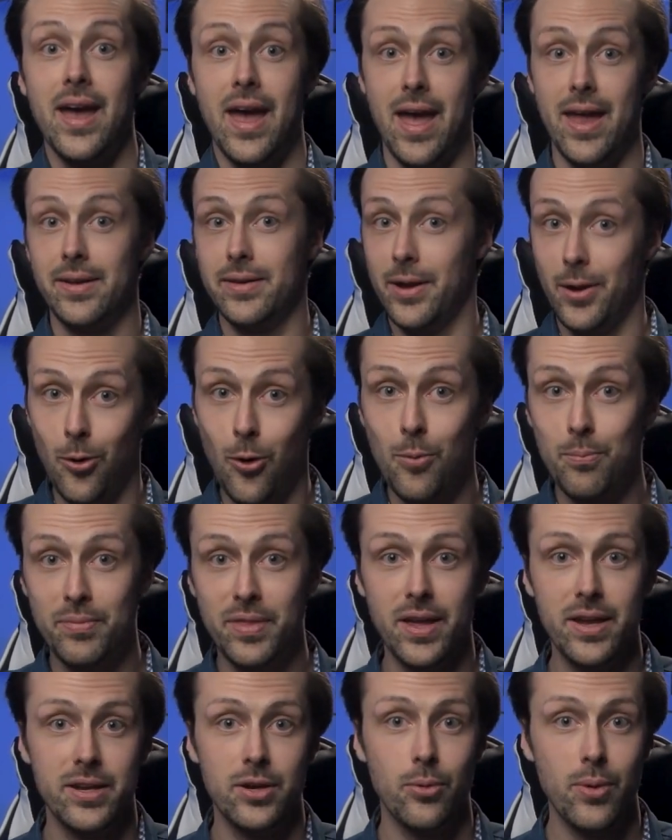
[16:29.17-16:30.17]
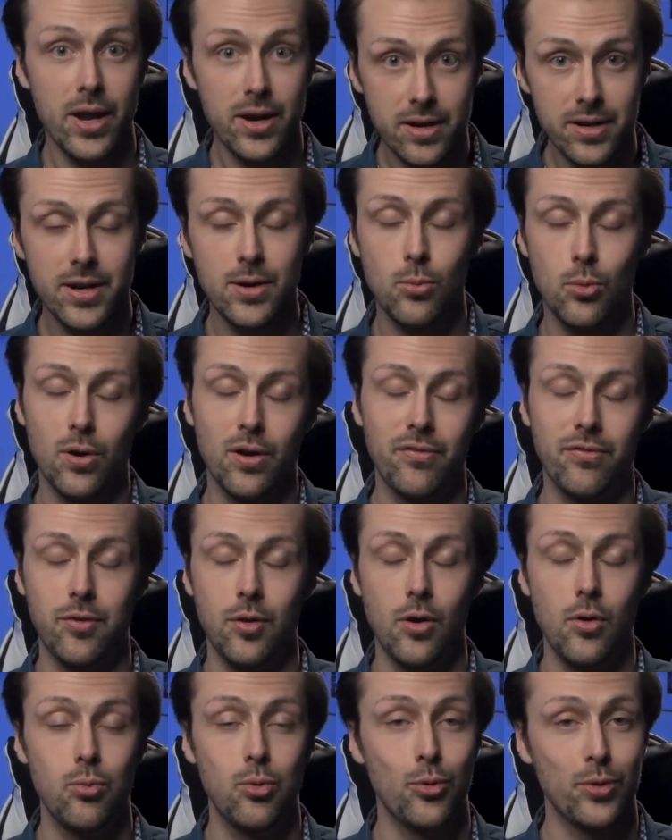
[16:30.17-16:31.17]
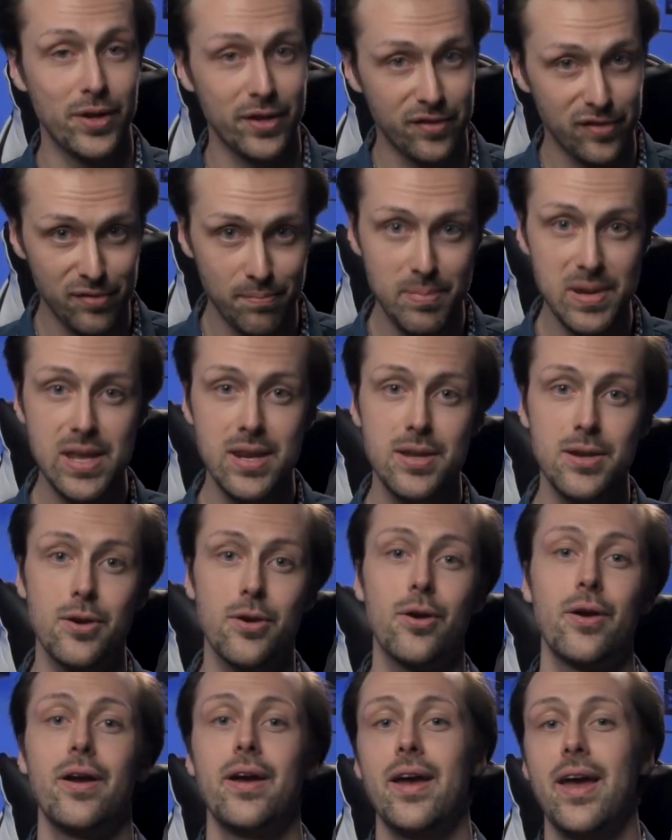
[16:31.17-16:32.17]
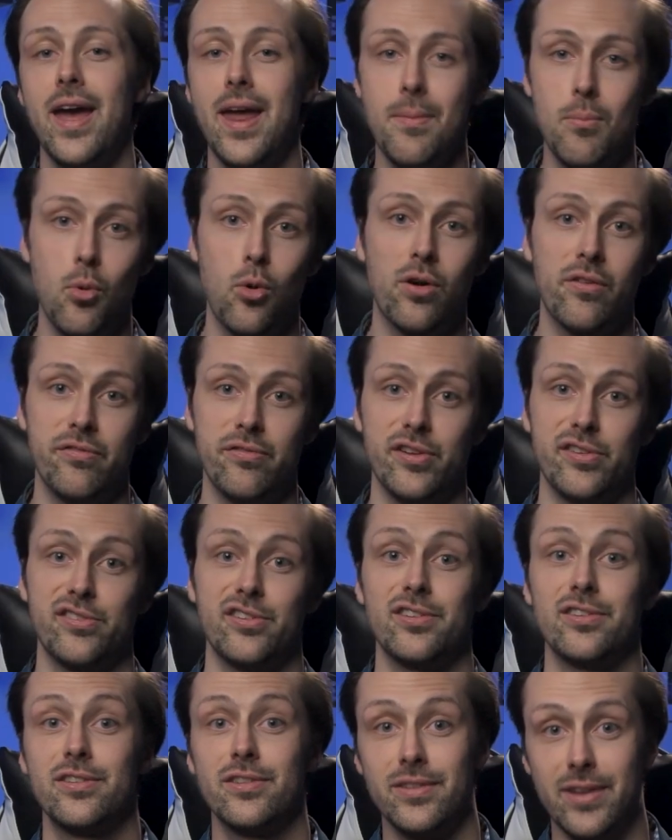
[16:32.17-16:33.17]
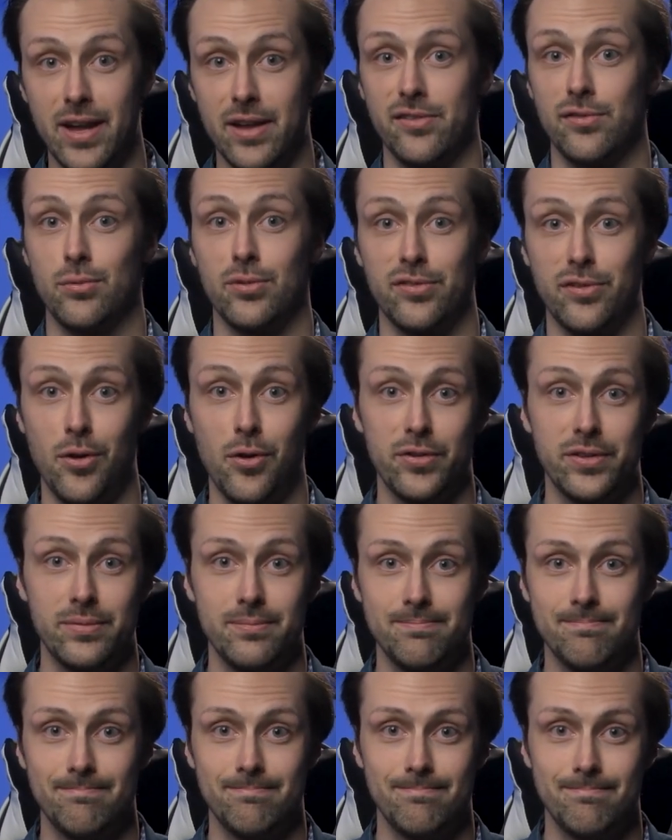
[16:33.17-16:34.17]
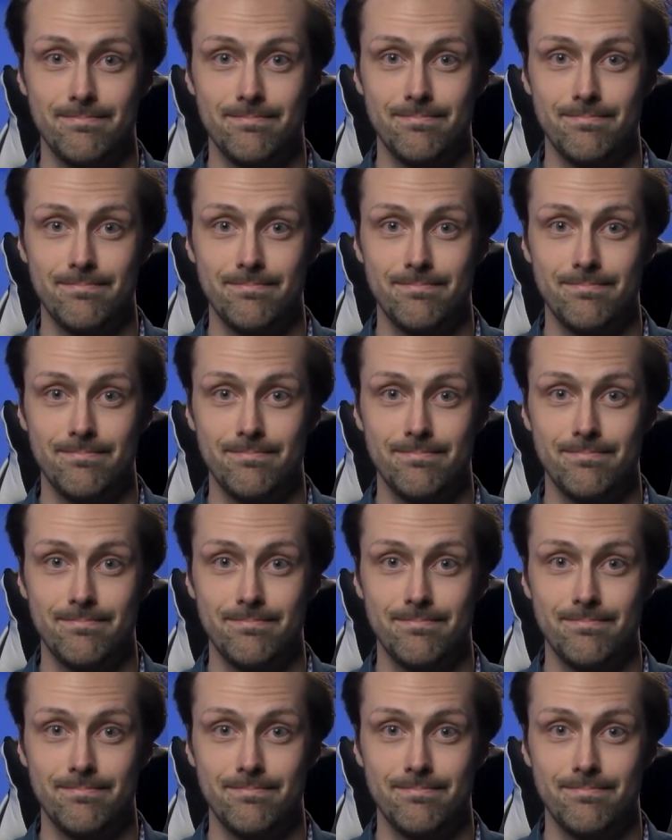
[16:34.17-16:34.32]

and I hope that your editing workflow will get speedier and more efficient as a result.